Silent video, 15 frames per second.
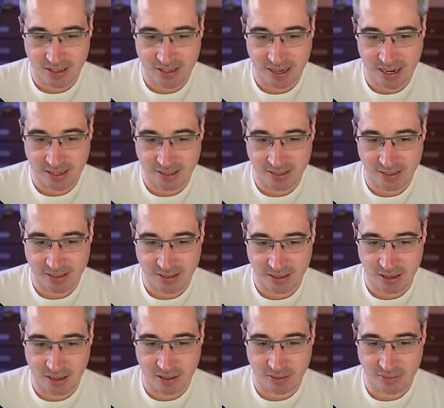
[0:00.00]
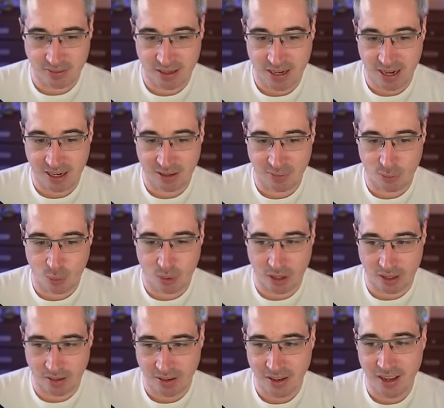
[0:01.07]
index of
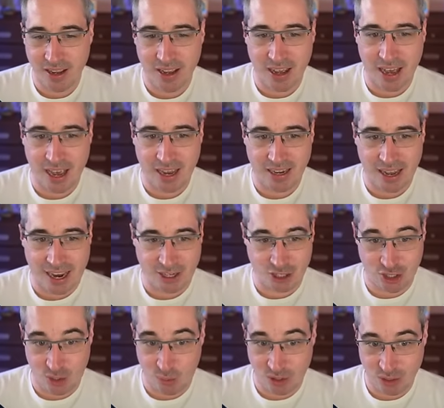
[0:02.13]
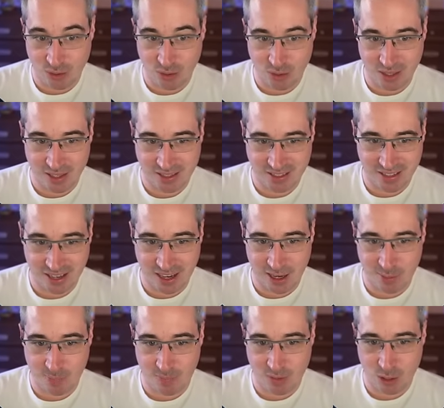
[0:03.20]
-1. And actually, when you do this,
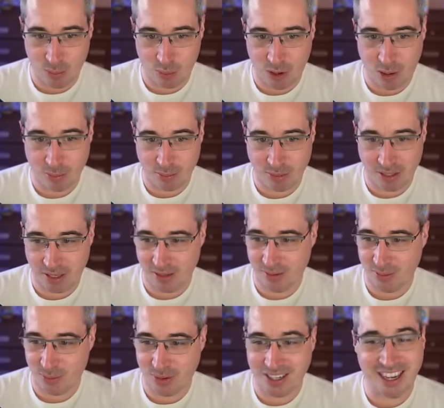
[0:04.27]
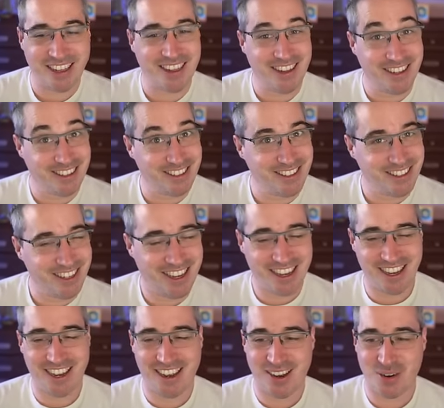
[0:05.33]
you probably will get this
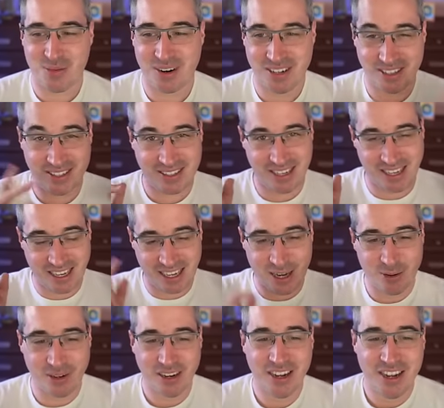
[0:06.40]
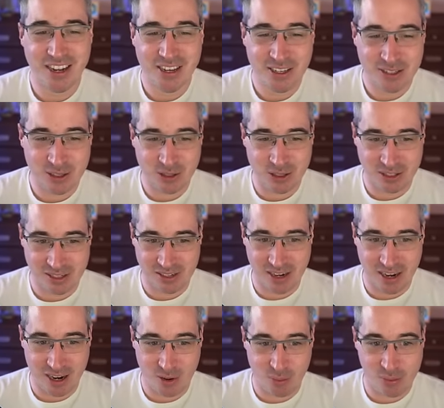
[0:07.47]
where it's sticking out. So
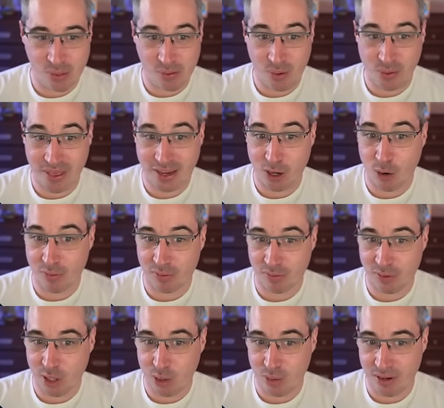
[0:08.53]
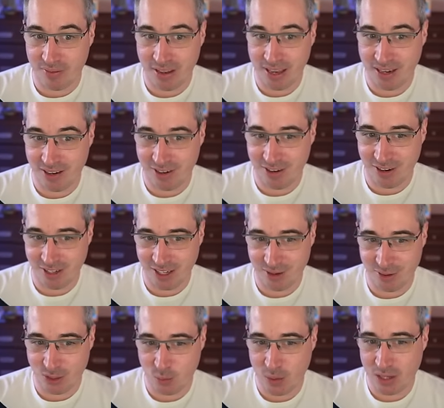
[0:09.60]
just we'll throw that overflow of hidden on
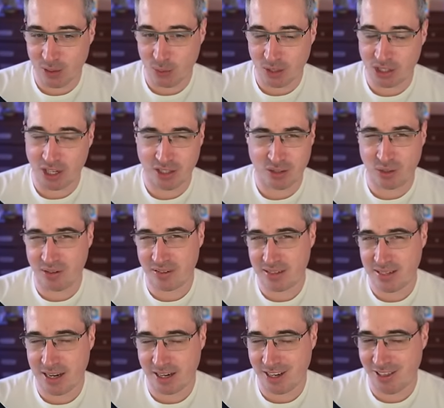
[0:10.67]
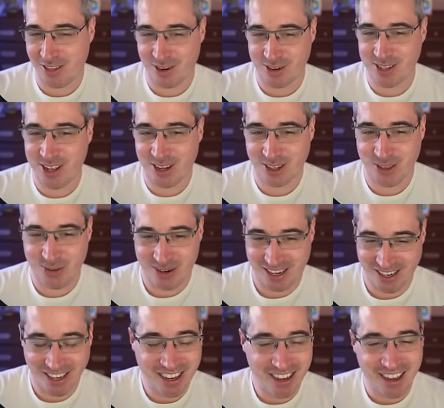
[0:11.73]
here as well, which I'd sort of snuck in there along the
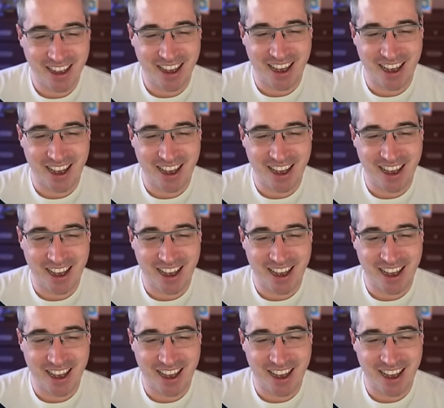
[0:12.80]
way